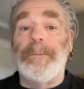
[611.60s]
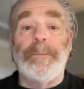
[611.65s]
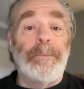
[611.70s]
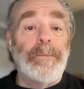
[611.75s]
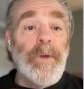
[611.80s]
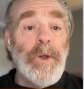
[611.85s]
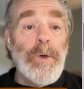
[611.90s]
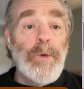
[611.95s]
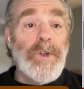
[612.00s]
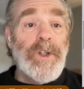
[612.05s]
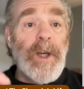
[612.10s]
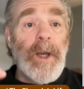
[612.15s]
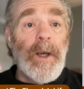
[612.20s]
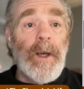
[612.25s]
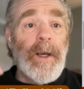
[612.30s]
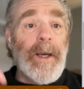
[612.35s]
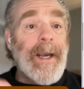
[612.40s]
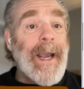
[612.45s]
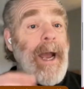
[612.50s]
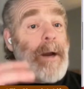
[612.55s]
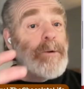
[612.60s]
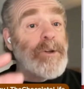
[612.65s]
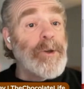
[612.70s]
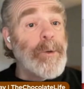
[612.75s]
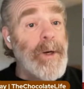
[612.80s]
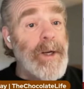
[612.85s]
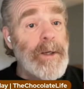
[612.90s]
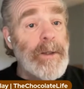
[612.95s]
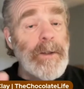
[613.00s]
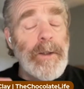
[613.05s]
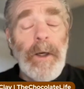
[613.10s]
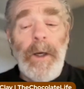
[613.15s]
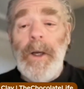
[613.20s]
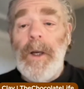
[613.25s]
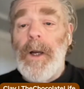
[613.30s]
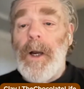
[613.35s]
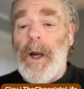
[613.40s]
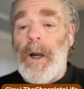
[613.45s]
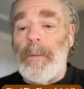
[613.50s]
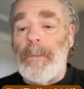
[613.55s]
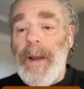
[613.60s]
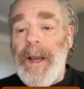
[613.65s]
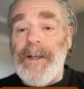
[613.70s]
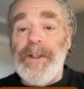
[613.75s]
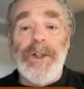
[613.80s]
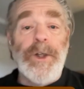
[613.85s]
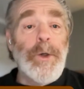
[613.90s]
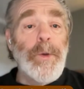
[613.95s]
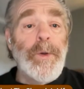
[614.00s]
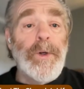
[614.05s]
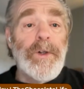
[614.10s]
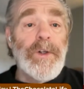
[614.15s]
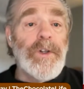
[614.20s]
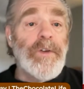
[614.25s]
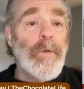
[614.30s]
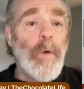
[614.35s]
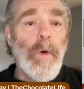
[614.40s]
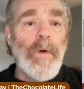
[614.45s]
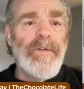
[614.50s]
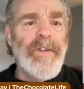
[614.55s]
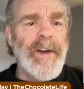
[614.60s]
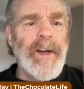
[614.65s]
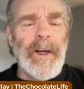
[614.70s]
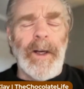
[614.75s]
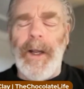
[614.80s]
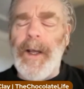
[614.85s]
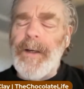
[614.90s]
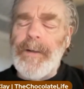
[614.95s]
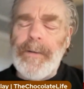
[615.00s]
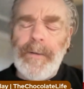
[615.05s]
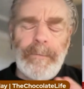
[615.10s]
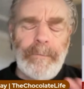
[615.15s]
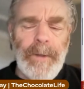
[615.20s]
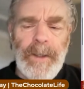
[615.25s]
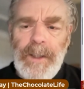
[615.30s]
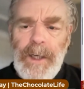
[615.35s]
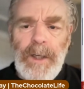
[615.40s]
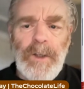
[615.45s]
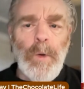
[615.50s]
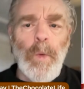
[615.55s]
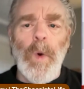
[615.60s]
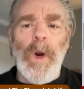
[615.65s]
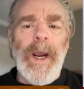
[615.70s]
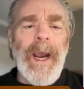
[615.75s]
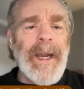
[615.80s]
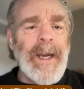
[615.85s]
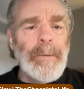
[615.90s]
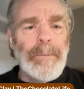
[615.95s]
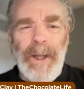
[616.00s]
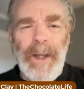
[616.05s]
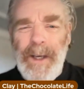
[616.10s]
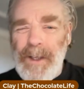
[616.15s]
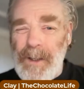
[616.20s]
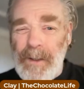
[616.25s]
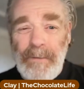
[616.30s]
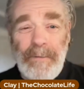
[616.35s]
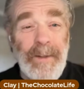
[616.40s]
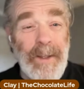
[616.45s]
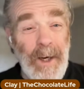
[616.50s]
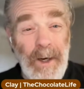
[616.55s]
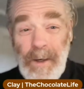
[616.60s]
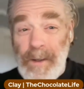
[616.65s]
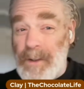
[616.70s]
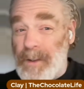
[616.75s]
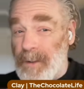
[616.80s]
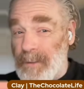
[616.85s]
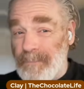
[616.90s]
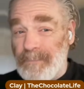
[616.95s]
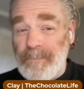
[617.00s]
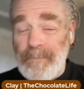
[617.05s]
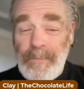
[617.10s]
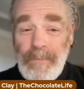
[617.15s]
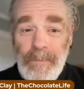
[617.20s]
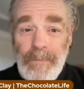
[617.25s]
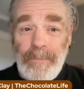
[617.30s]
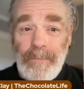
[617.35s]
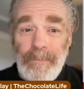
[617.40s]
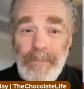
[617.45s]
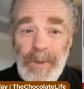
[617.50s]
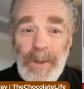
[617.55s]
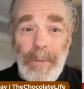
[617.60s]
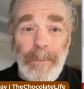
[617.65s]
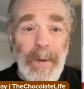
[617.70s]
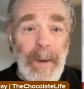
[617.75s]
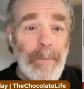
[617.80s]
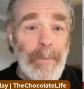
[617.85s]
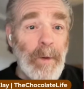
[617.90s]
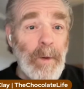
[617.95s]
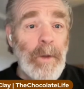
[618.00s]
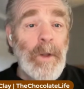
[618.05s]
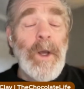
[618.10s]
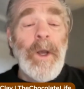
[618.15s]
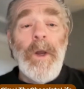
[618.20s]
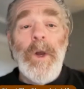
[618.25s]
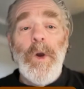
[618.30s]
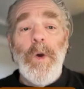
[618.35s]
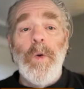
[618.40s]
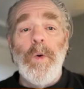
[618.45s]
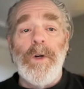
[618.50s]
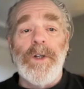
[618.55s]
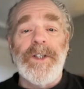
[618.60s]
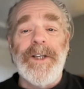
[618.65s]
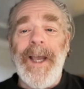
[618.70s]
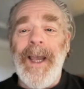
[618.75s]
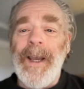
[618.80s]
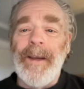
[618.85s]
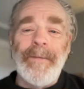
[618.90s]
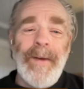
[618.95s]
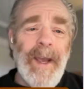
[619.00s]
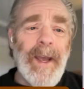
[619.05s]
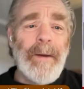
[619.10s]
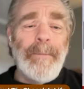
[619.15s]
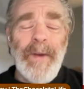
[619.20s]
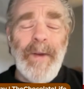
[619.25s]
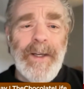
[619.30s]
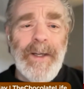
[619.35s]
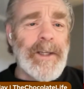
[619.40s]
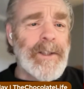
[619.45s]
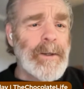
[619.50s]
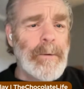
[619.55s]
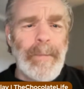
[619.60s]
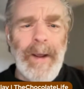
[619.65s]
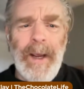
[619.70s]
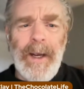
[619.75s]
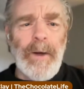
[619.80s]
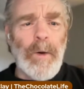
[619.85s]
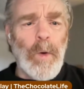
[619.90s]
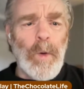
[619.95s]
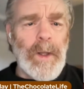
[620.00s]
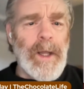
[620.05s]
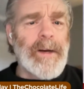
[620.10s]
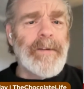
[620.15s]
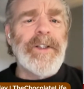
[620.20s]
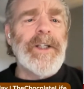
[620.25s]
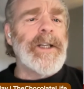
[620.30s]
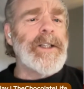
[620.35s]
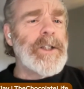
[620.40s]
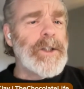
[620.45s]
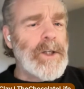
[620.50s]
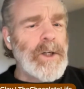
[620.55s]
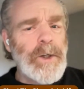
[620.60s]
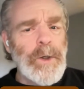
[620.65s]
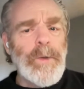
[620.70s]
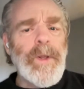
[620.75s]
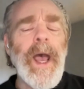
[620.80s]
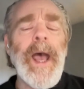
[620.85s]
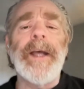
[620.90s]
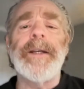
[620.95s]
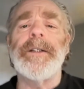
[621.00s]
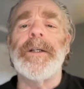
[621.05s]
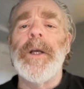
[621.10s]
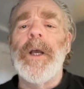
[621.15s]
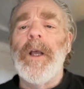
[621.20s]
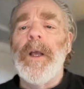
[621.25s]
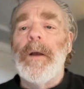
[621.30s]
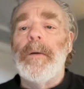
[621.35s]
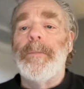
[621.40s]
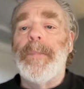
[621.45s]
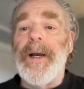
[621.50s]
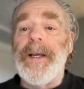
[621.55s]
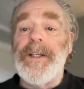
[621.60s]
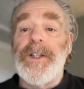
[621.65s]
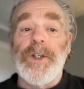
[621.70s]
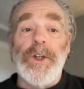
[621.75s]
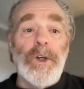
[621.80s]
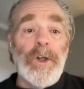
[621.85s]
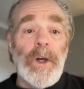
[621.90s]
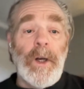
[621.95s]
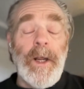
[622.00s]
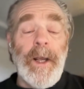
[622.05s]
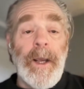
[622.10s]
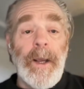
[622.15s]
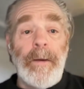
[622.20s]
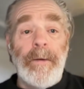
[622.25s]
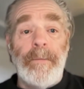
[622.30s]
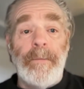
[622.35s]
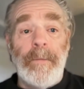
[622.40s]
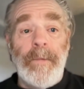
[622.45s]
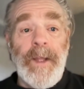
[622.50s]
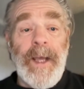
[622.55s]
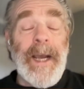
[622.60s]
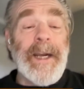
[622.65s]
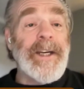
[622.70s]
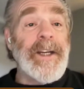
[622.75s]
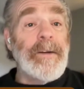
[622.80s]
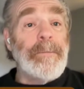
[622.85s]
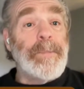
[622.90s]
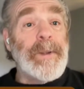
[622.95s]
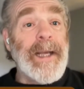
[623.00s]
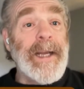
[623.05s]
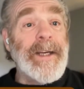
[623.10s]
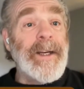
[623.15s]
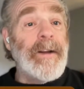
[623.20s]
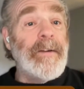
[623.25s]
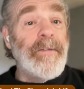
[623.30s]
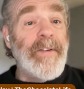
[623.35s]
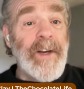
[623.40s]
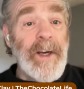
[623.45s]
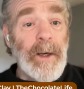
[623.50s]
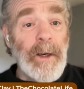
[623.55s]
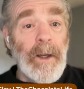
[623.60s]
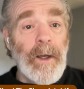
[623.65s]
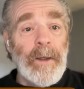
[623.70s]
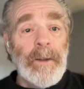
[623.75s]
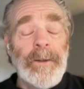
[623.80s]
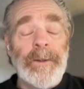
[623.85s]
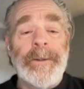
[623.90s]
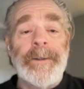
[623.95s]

using cacao trees as tutors for vanilla. It doesn't work any place, and there's some people who are saying, yeah, but it doesn't make a whole lot of sense to do that. But certainly the idea of planting vanilla